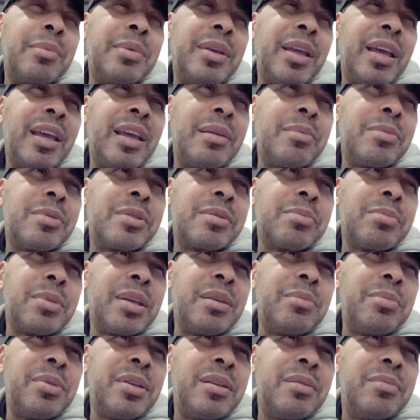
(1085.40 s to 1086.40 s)
games,
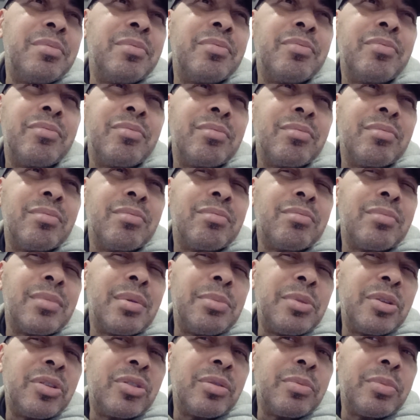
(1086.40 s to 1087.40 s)
maybe
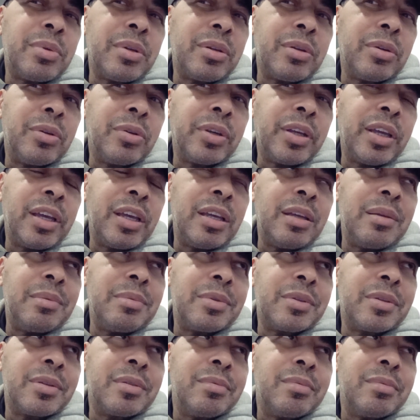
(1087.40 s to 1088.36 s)
superhero games,